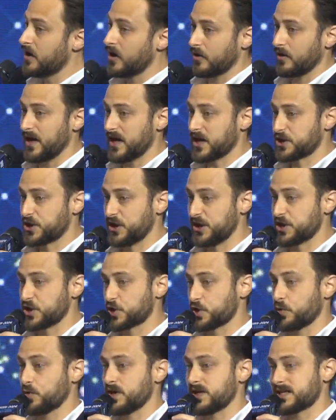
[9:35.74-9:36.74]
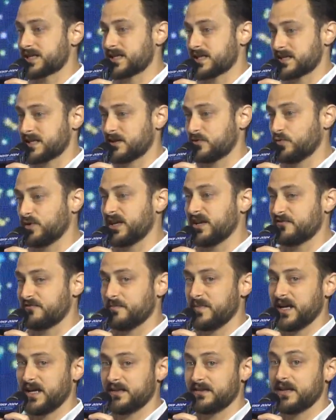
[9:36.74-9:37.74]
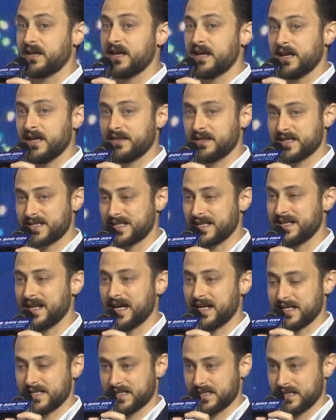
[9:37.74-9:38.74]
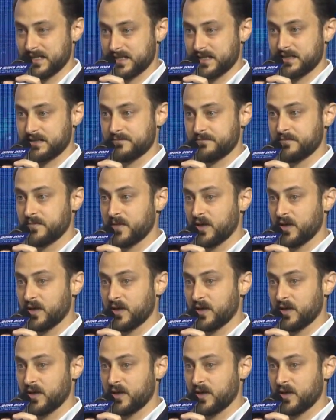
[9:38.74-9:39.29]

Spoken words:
are actually choices that we have made in this analysis.